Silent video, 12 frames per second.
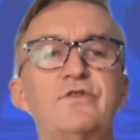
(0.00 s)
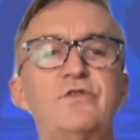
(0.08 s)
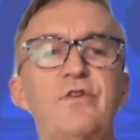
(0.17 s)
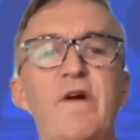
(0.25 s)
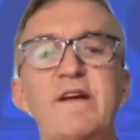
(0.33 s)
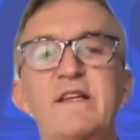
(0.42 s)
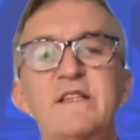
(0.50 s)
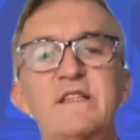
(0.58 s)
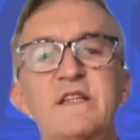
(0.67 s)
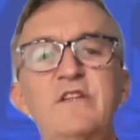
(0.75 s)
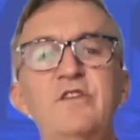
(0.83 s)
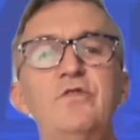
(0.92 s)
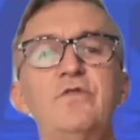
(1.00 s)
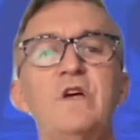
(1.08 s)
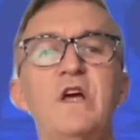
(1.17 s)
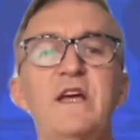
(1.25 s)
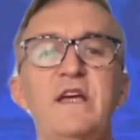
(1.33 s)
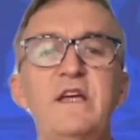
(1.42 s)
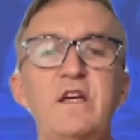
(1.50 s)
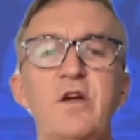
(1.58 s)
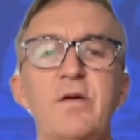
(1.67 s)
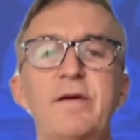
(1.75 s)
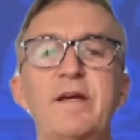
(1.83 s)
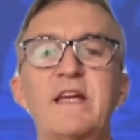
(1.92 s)
to our continued
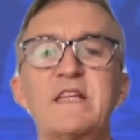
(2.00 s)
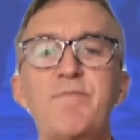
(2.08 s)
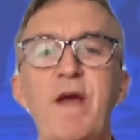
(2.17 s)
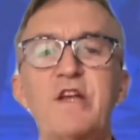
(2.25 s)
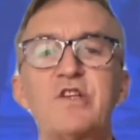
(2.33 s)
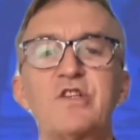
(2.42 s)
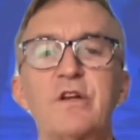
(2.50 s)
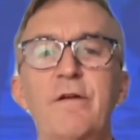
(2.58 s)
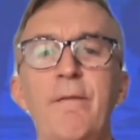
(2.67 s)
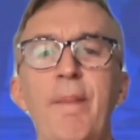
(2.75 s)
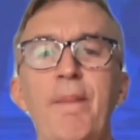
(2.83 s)
economic expansion